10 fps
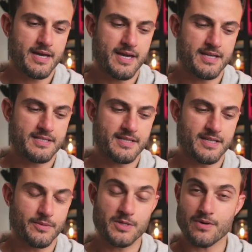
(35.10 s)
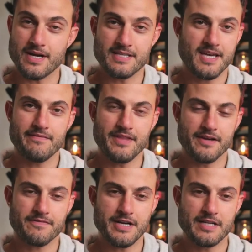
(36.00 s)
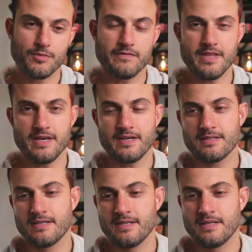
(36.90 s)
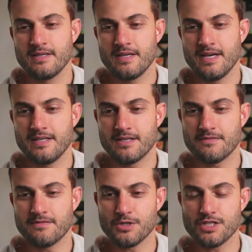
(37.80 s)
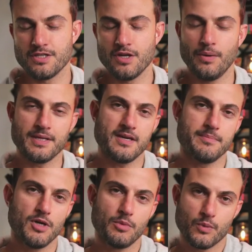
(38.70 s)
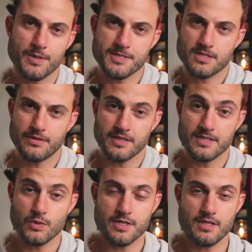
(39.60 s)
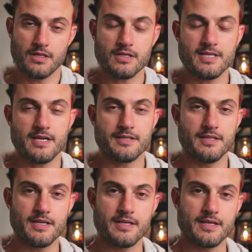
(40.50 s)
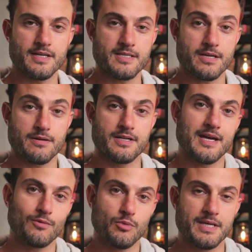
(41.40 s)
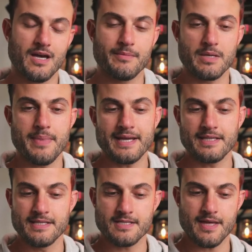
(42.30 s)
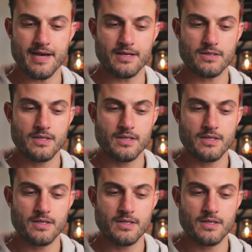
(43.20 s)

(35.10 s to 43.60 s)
and uh, it was great to have that freedom over there. And unfortunate knowing that Melbourne was going into another lockdown and that uh, Sarah and I would be coming back into that.